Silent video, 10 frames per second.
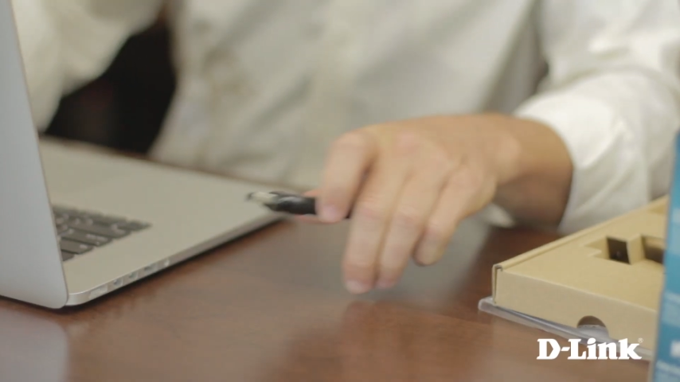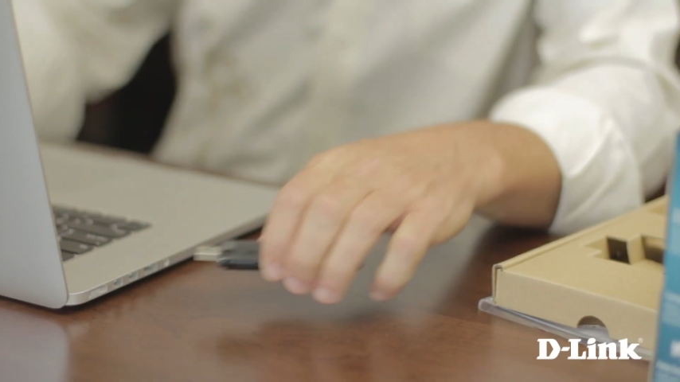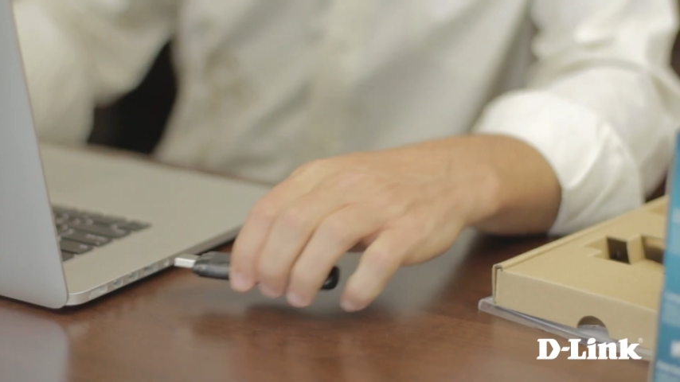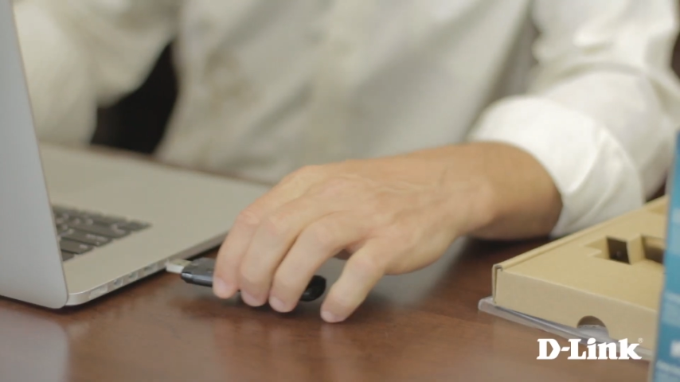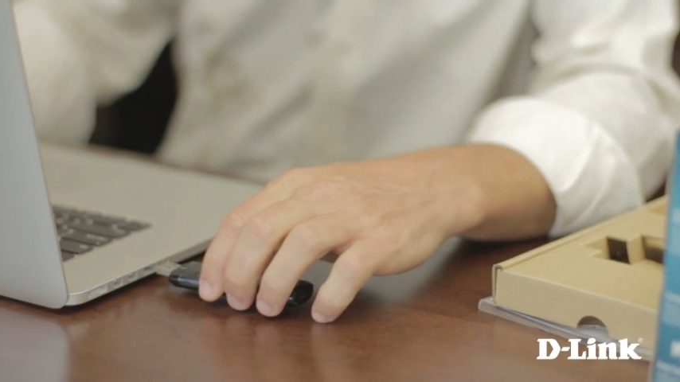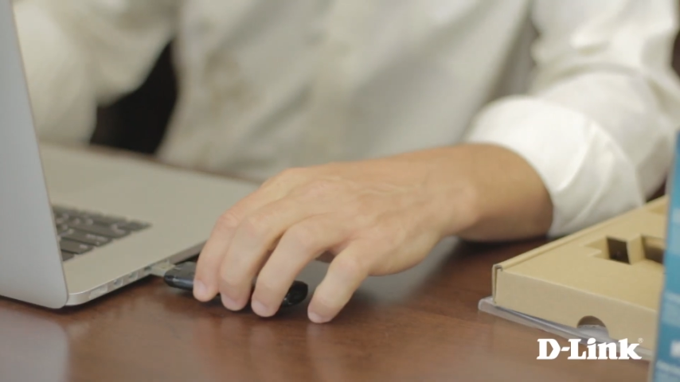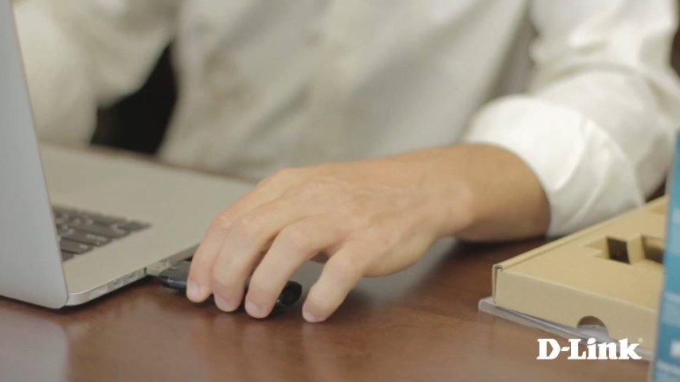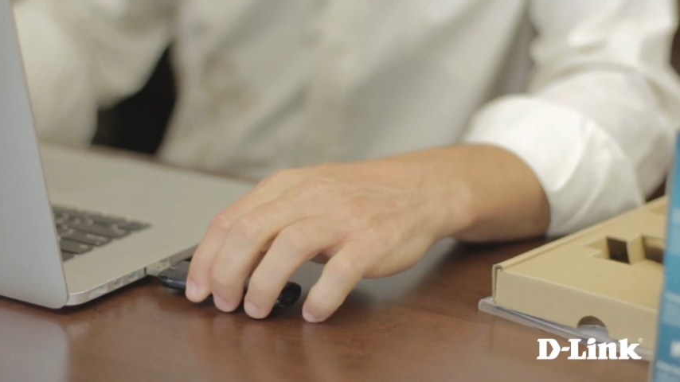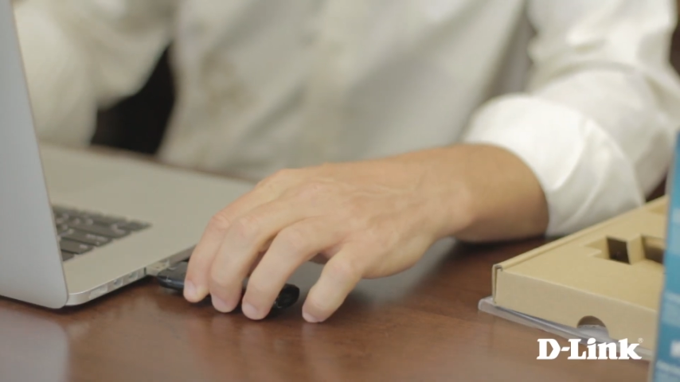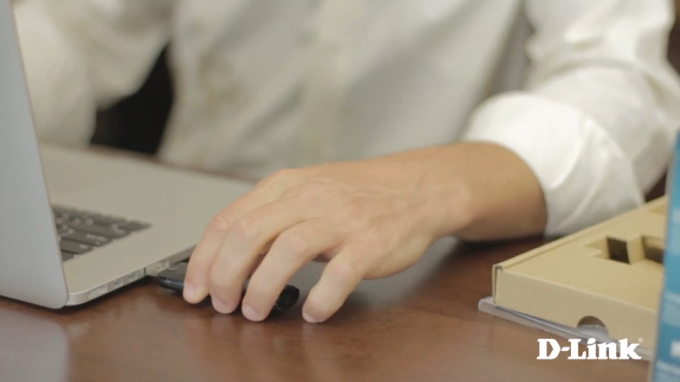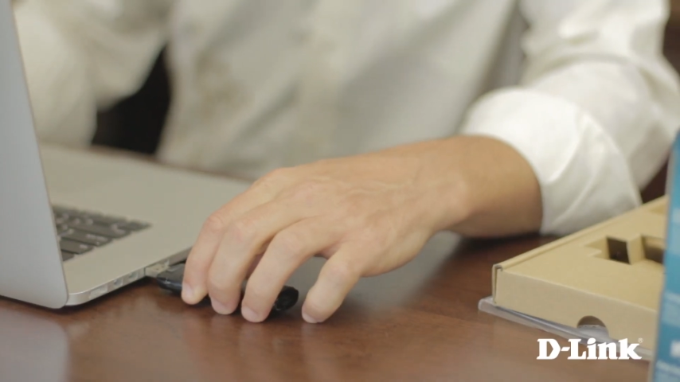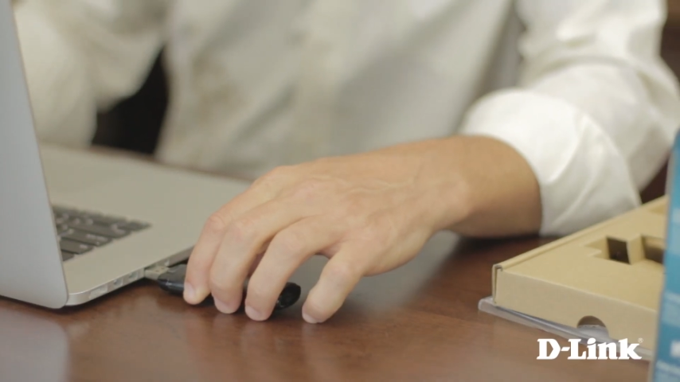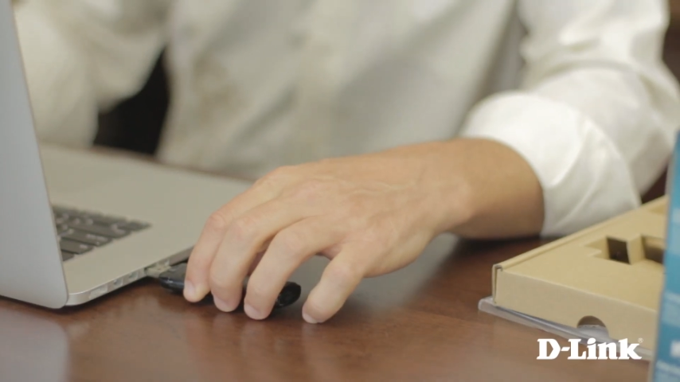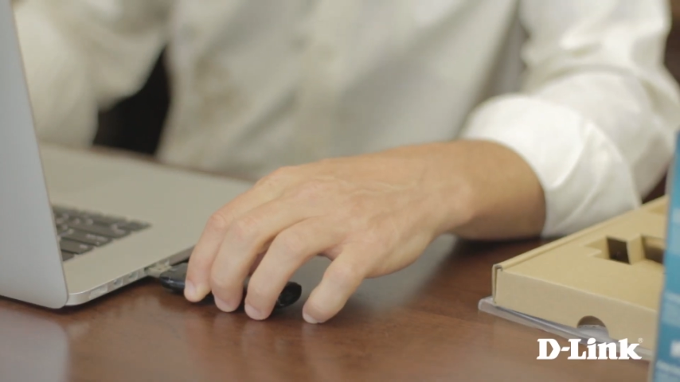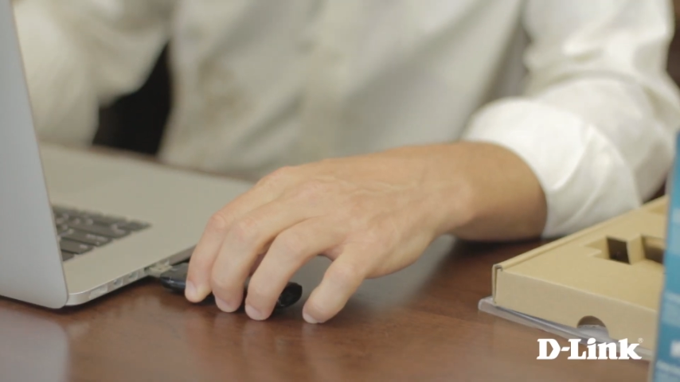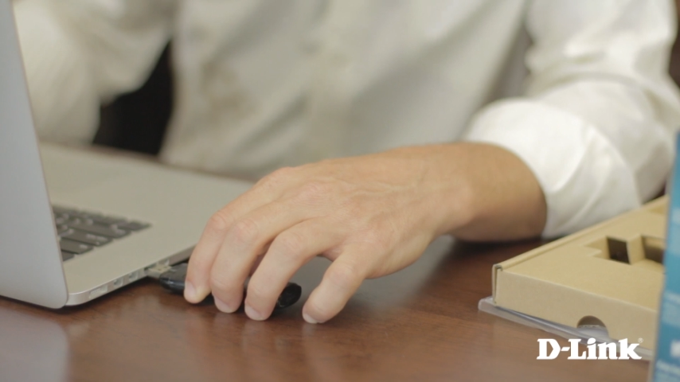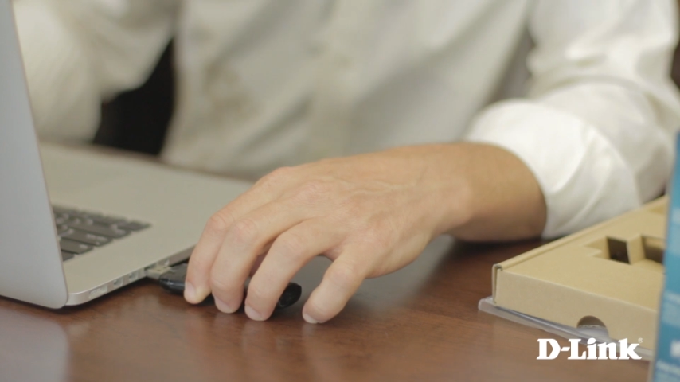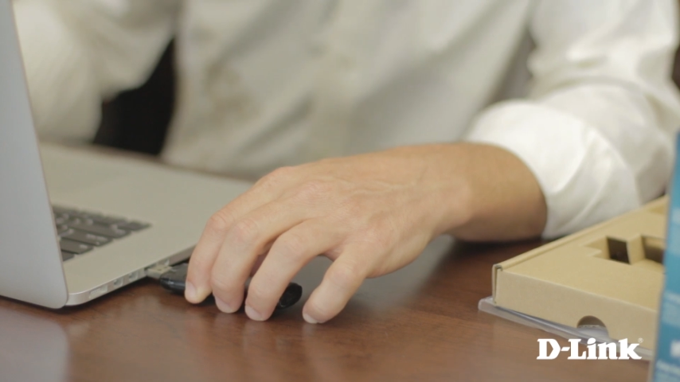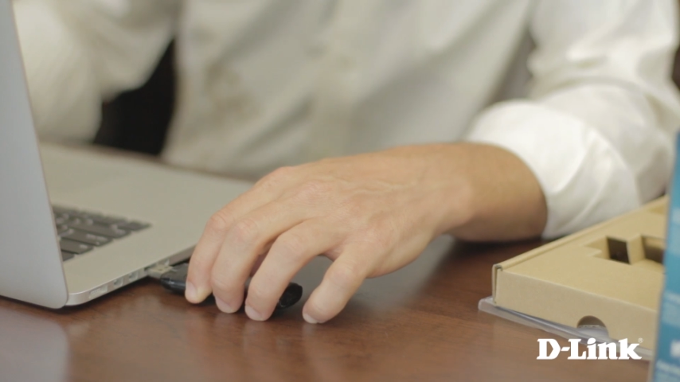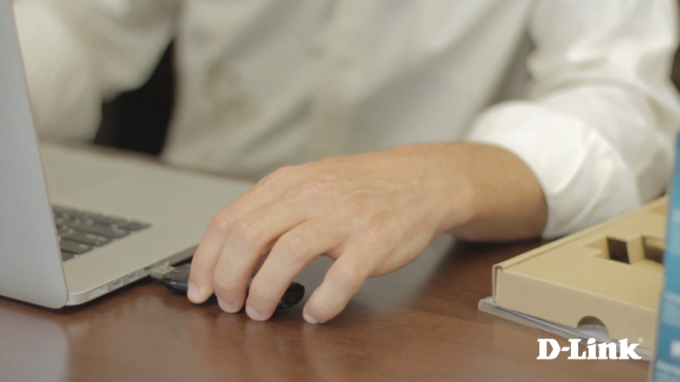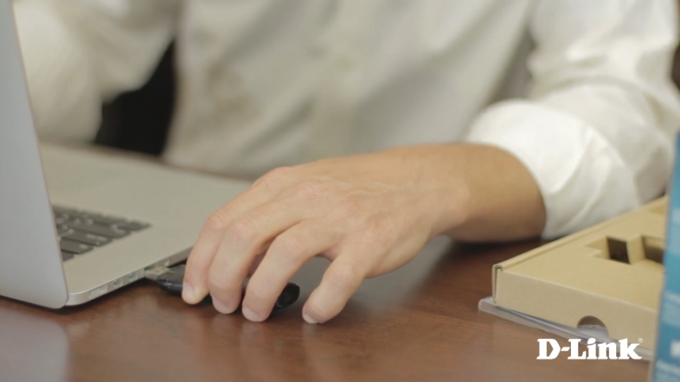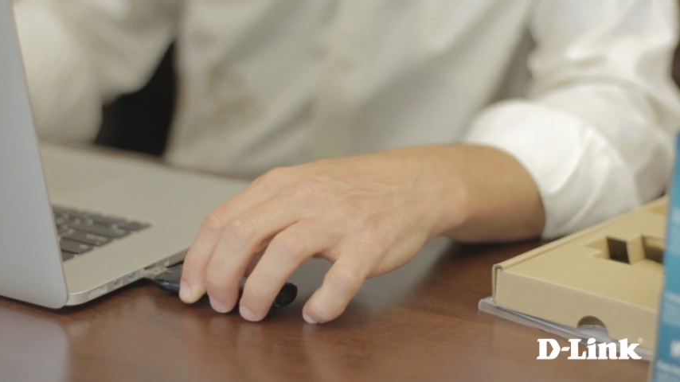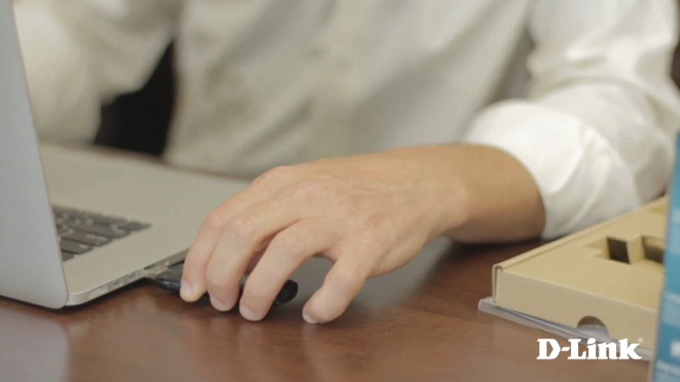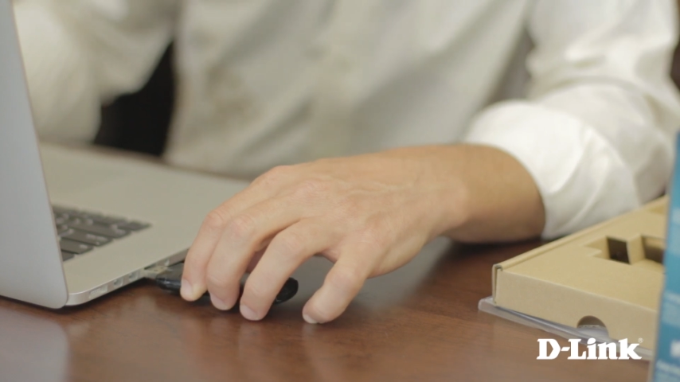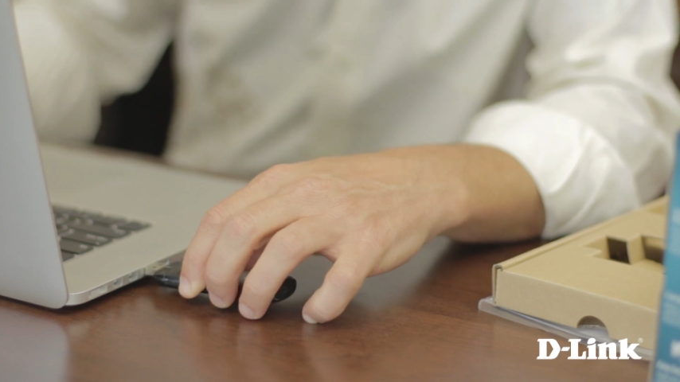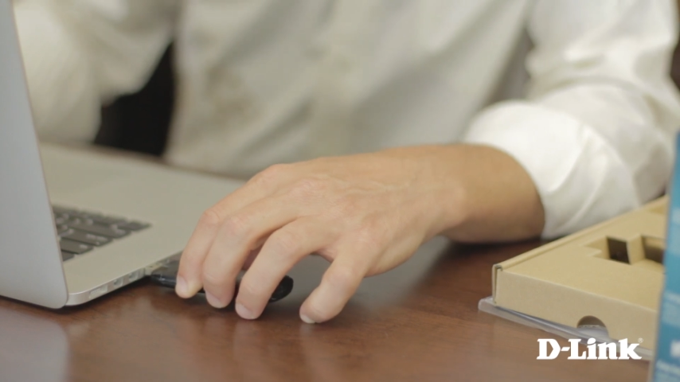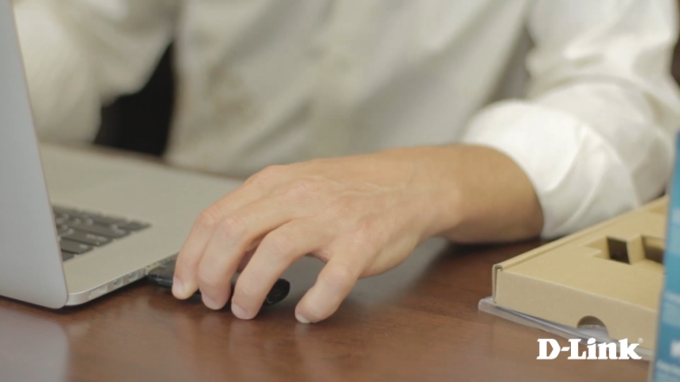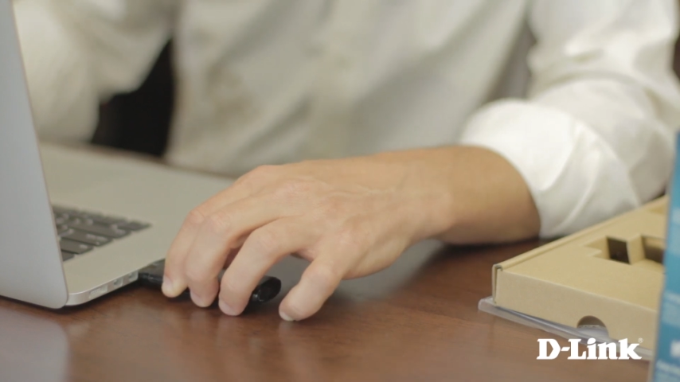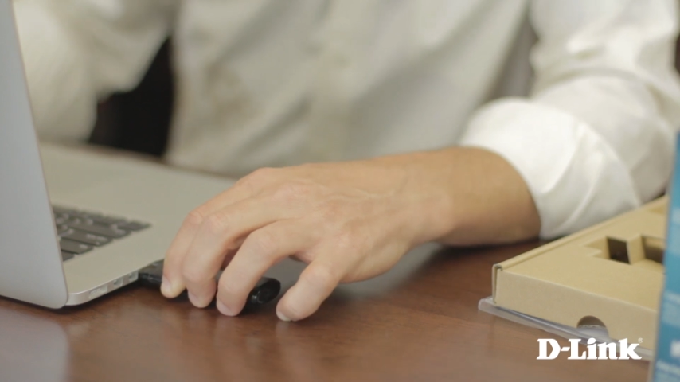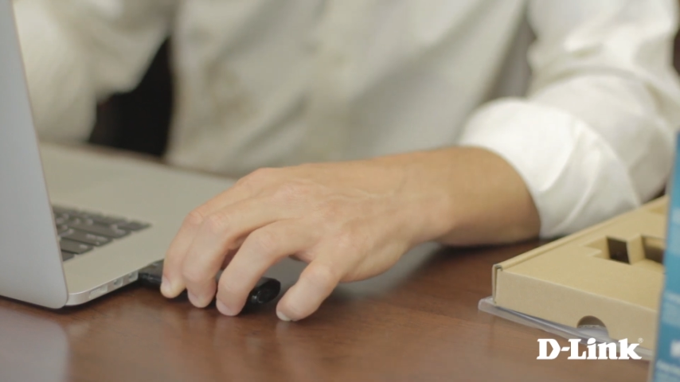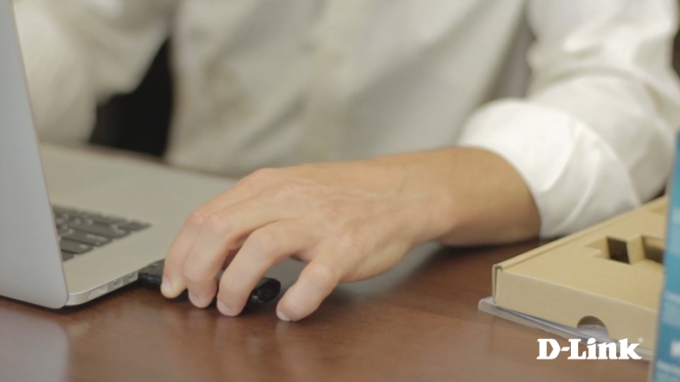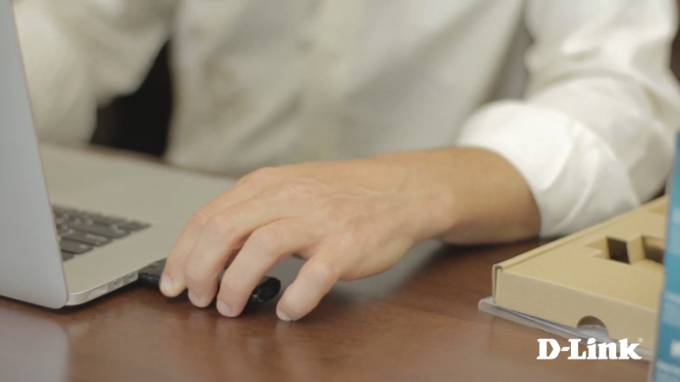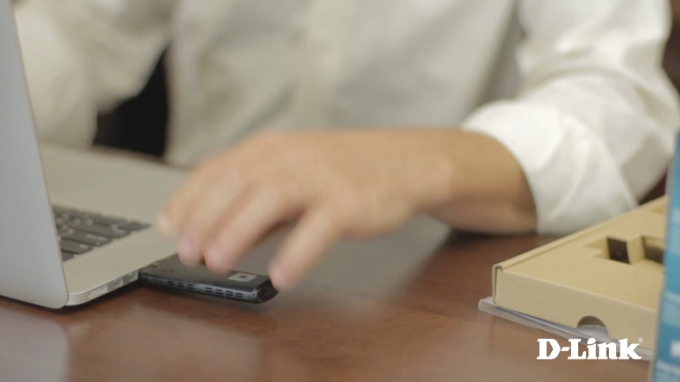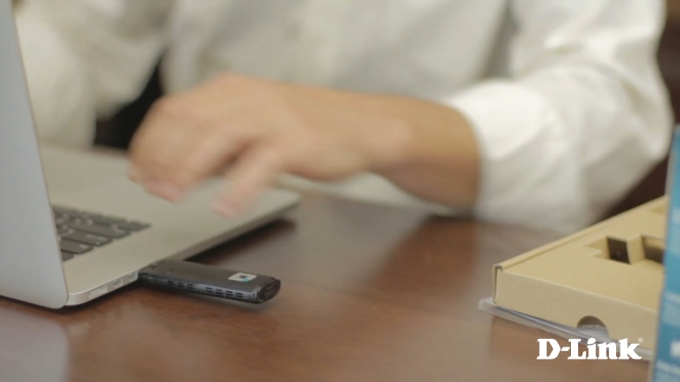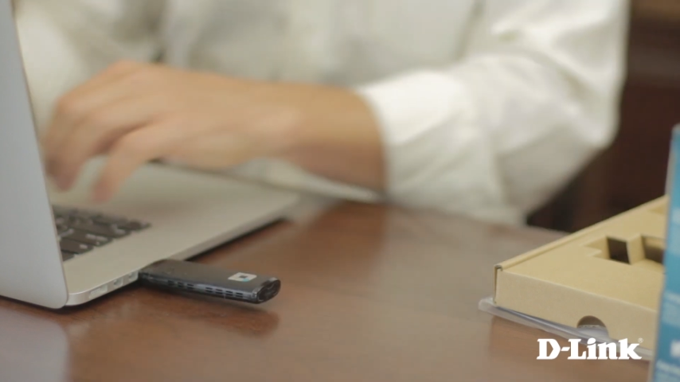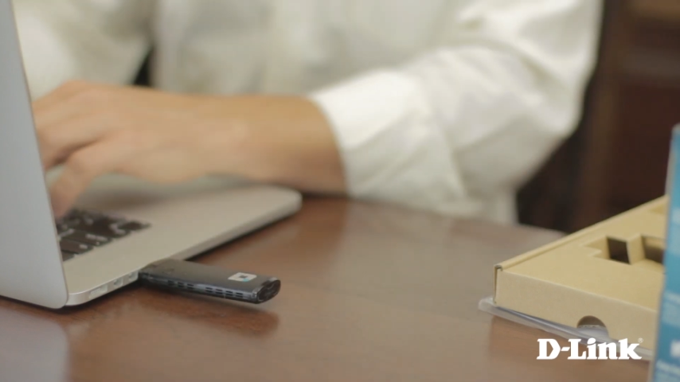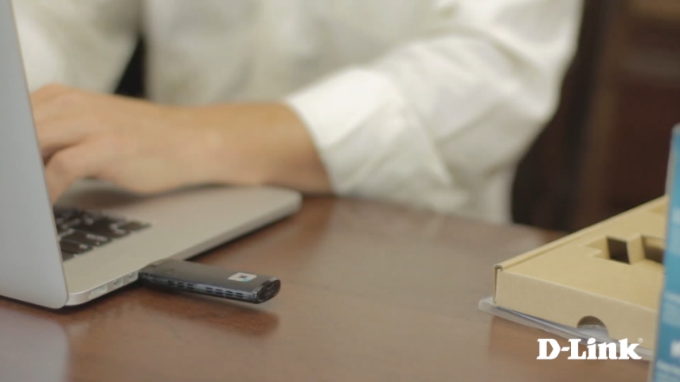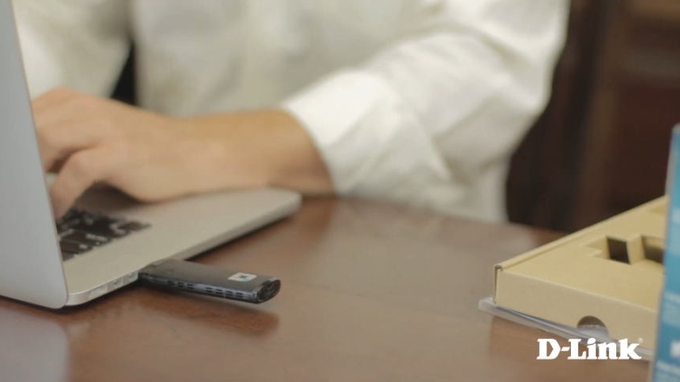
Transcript: (no speaker visible)